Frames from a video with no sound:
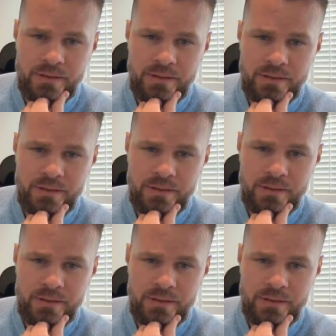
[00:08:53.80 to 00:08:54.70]

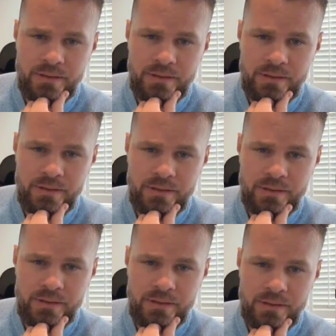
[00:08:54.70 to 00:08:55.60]

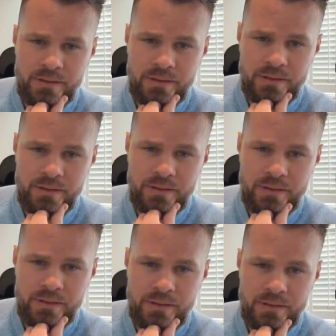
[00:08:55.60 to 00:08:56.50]

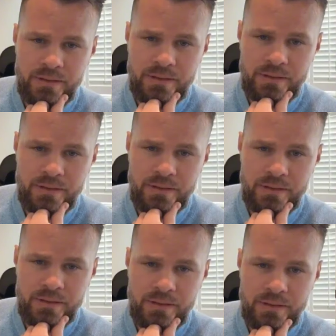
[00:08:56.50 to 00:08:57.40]

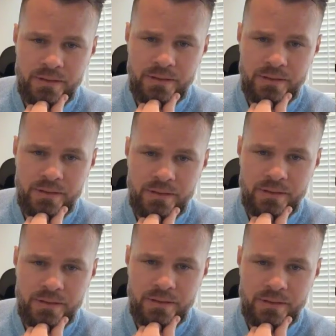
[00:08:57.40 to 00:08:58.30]

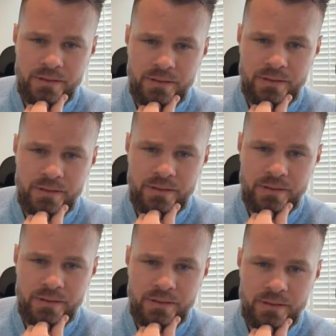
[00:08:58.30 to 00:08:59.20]

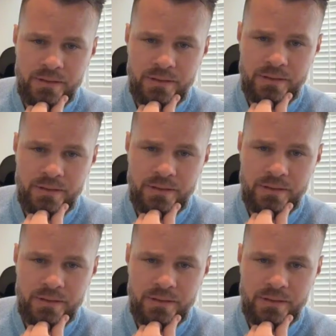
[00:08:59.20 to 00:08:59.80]
[no speech]